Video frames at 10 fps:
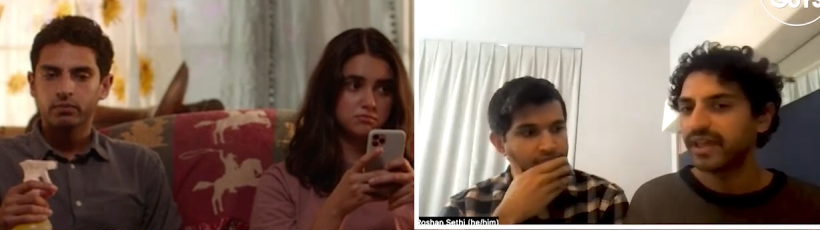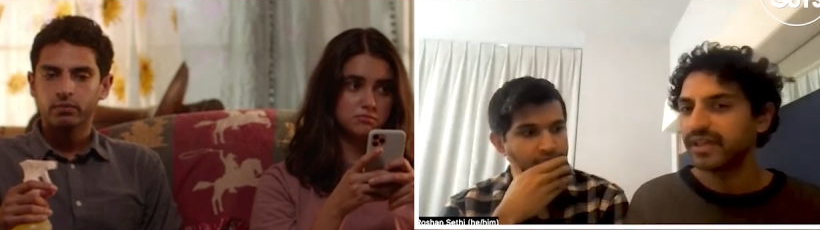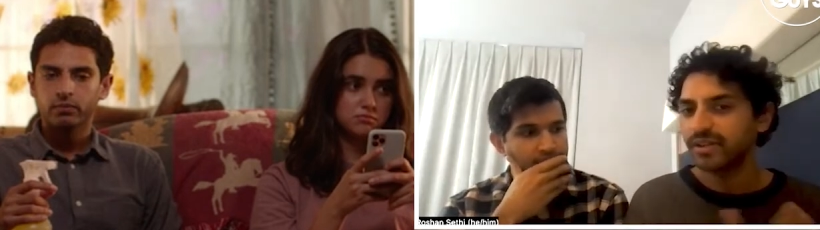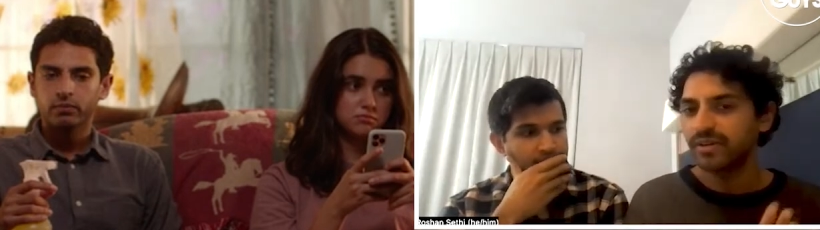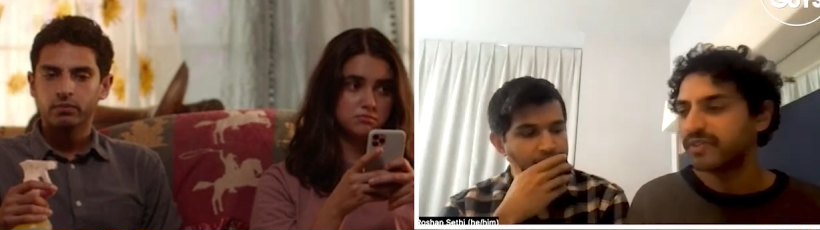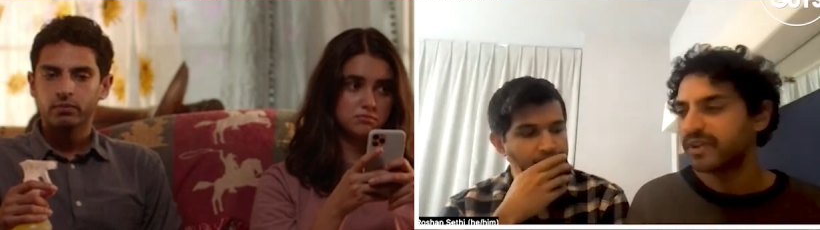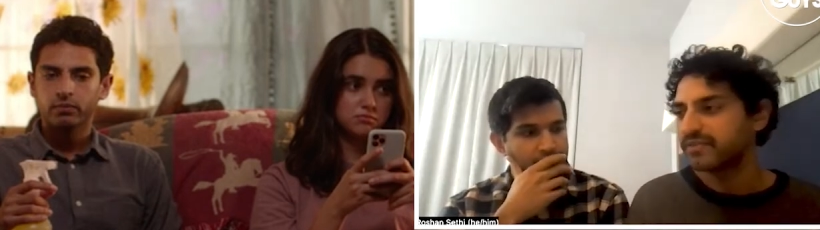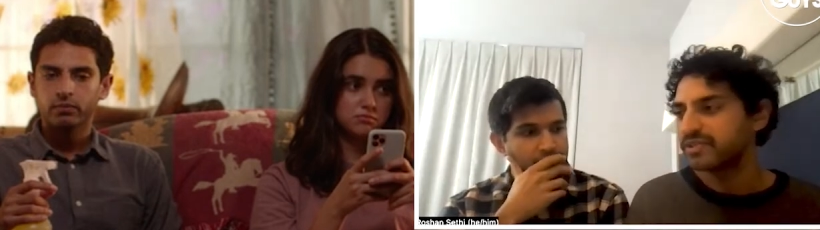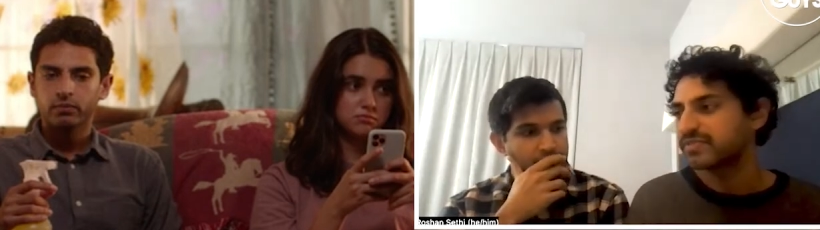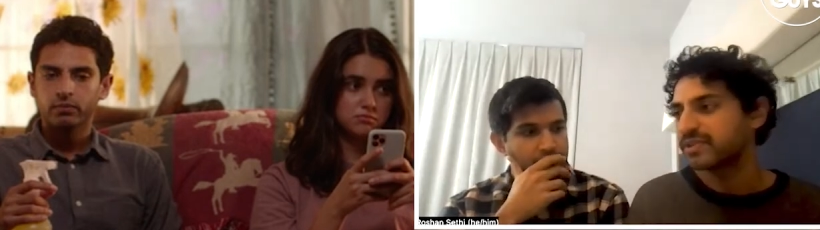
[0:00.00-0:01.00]
Speaker 1: as
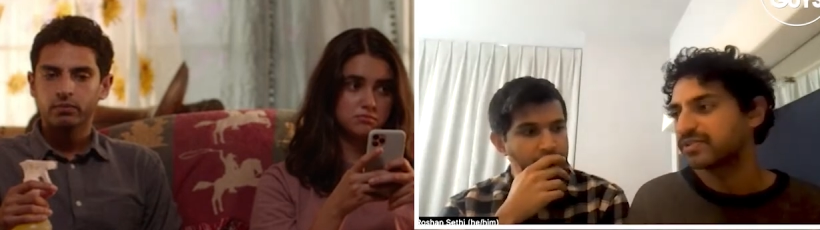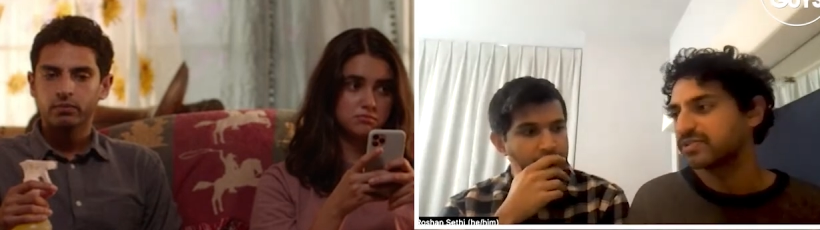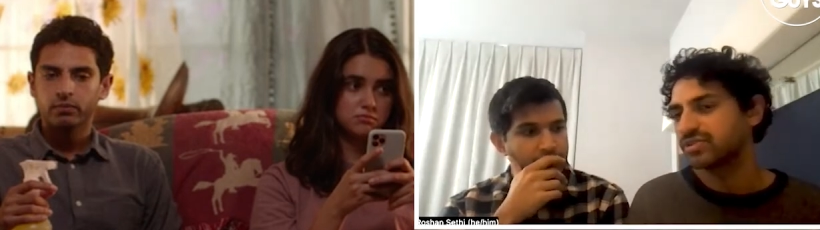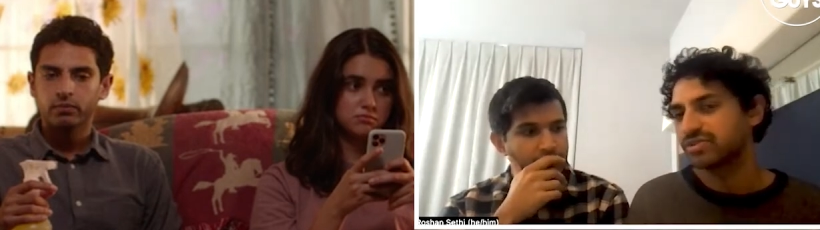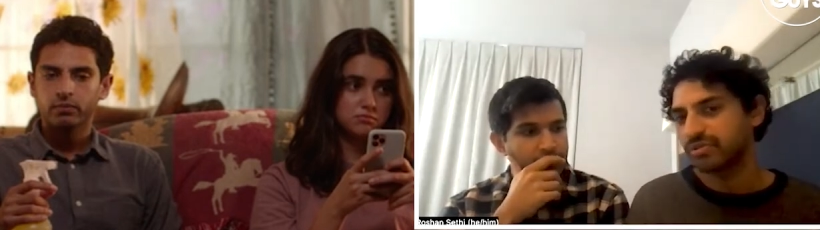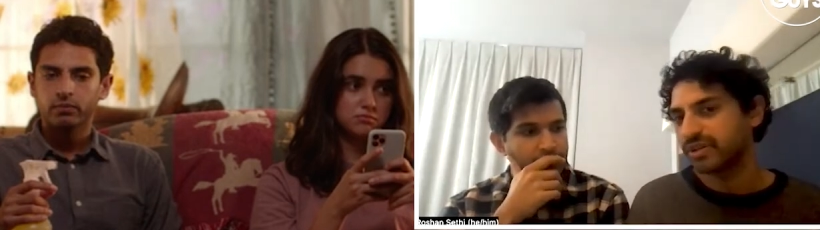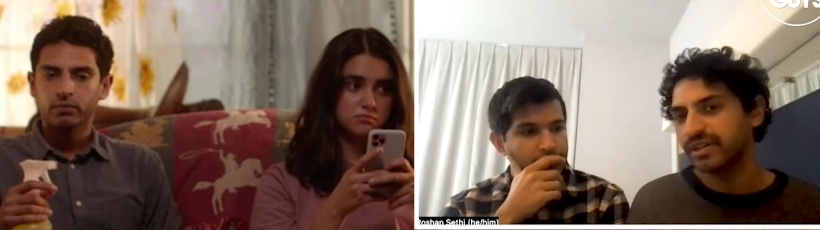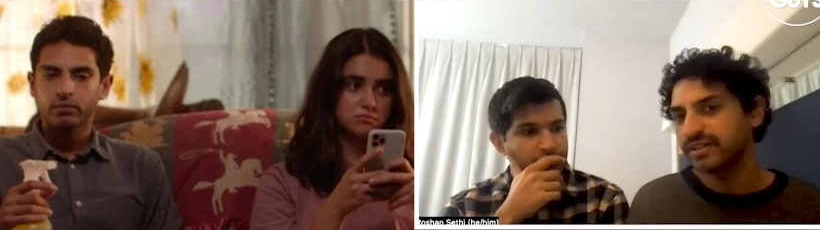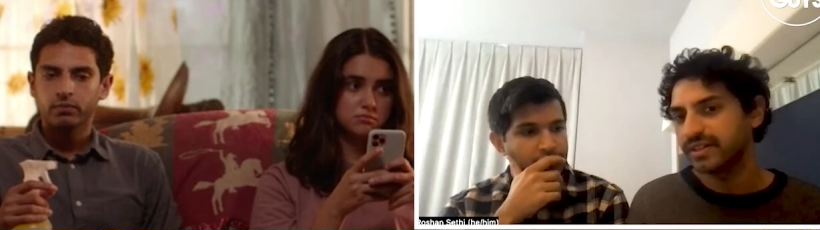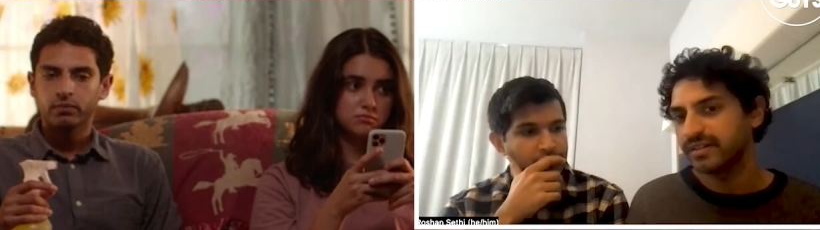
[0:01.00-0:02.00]
Copenhagen just because the story
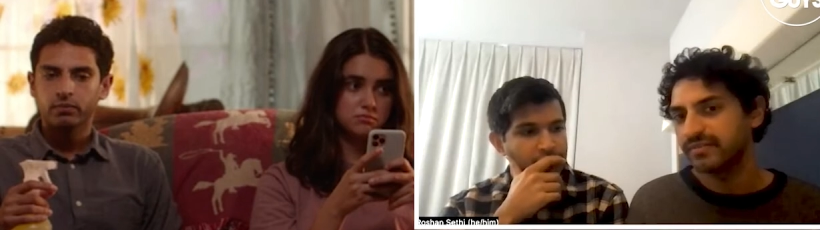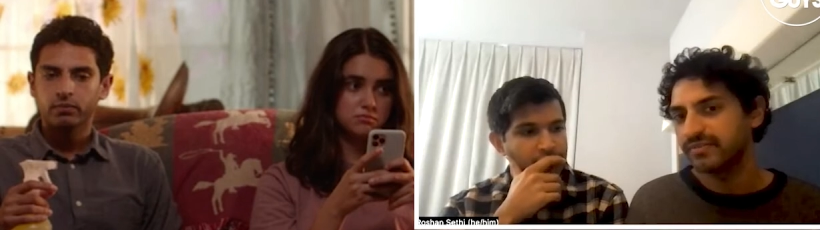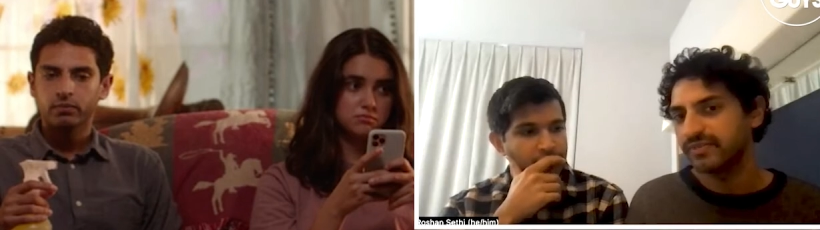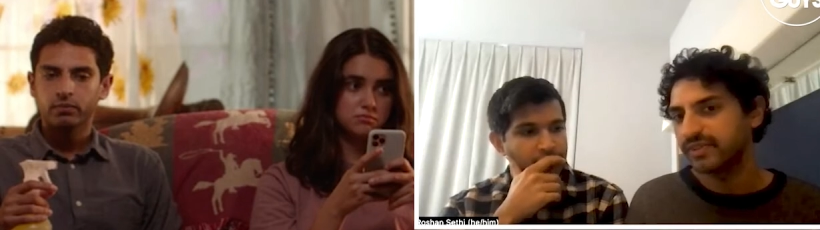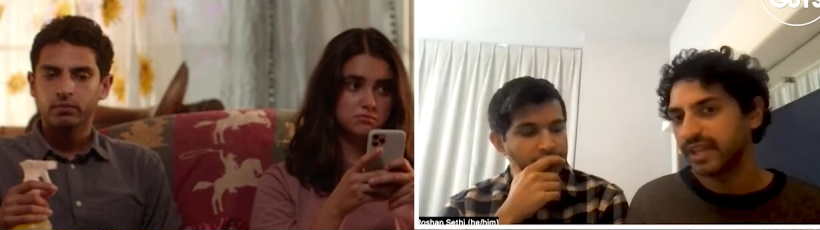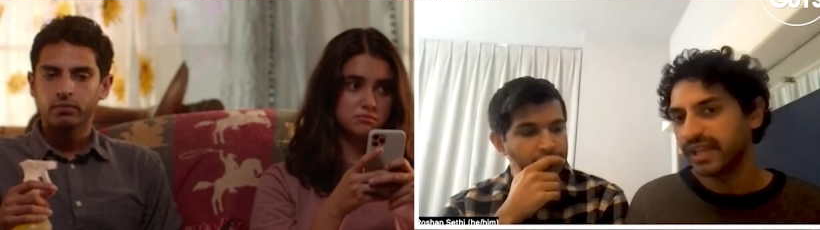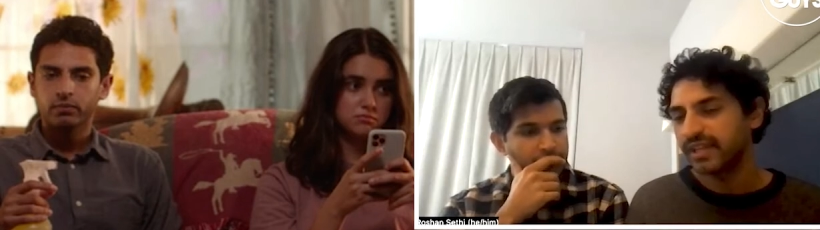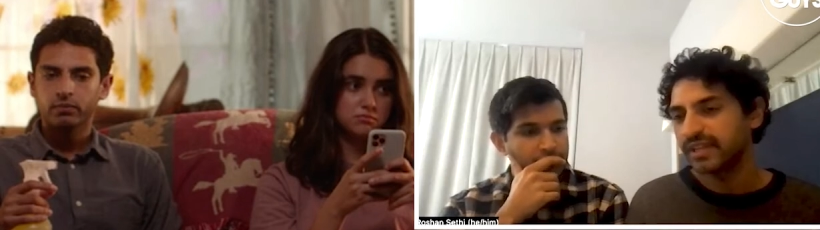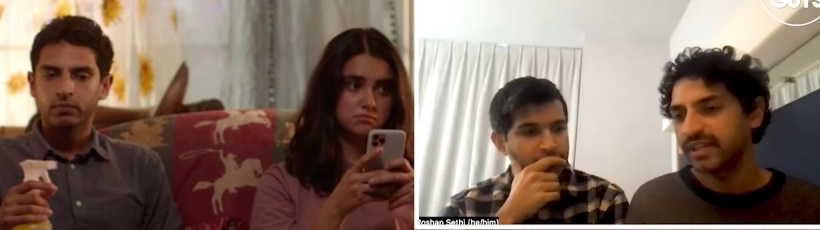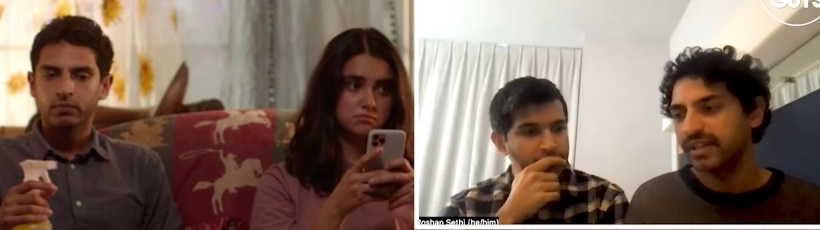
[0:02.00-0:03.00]
didn't feel like
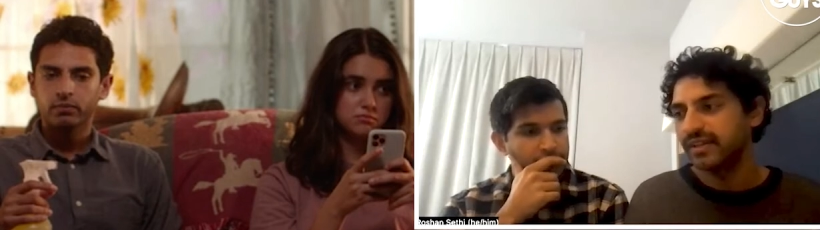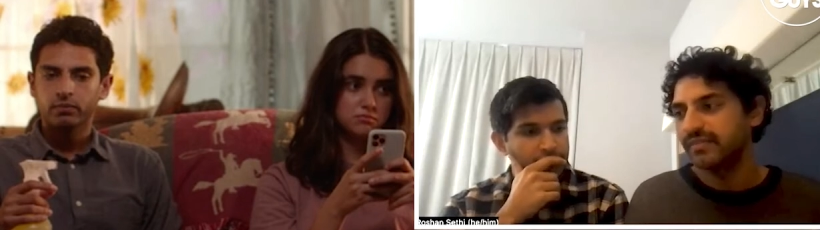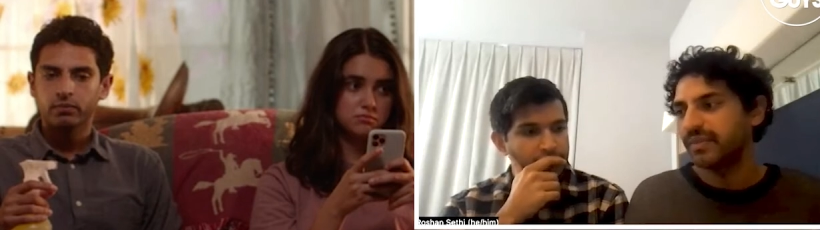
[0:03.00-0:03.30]
it needed it.